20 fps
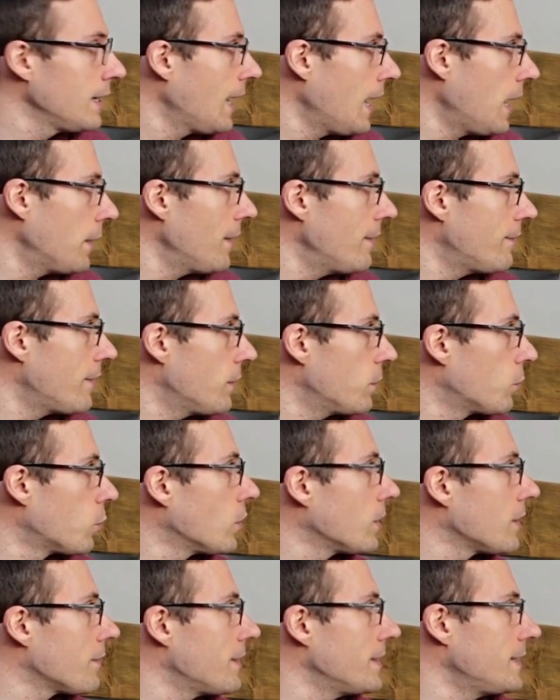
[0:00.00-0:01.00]
However,
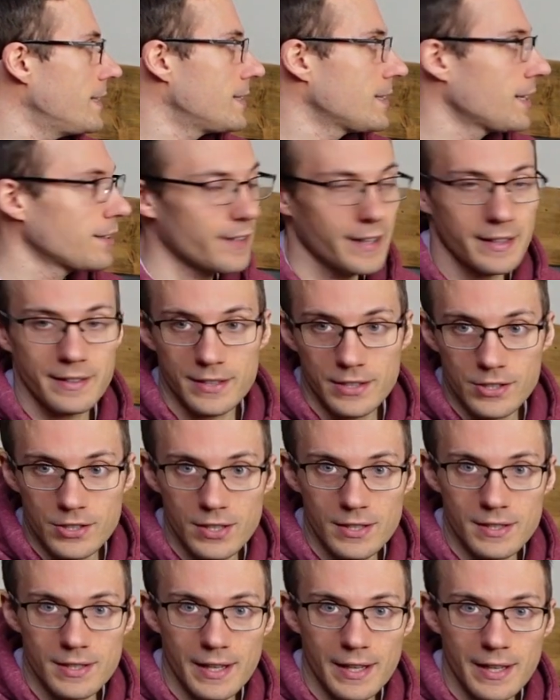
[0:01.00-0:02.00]
one of the
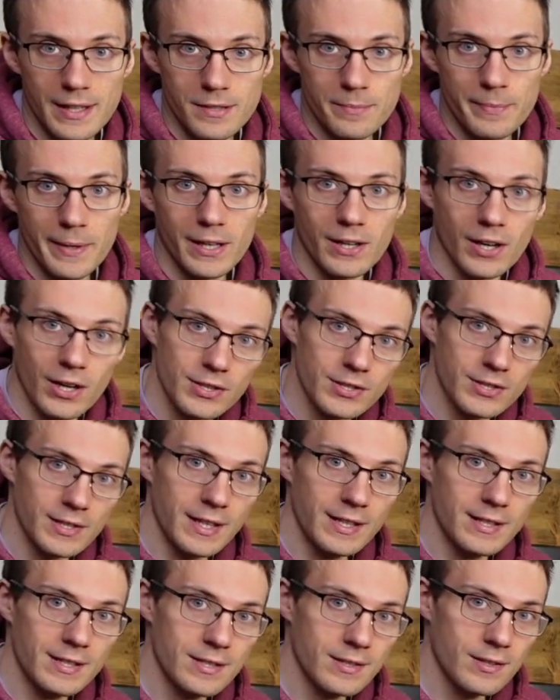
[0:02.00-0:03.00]
disadvantages is because
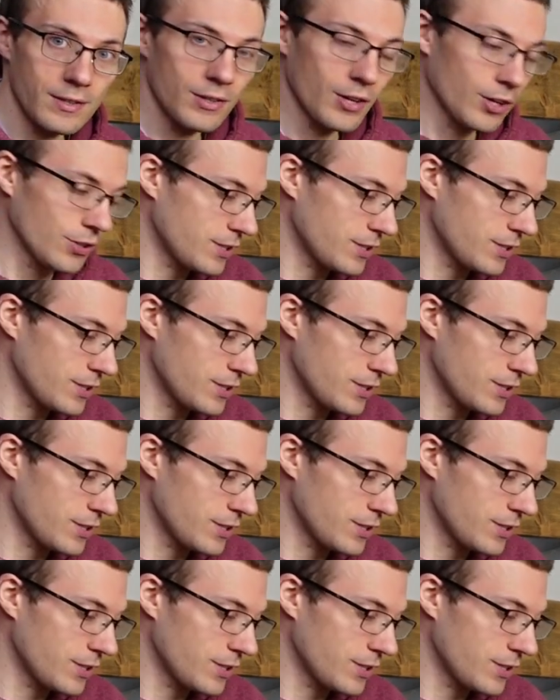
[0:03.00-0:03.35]
it's not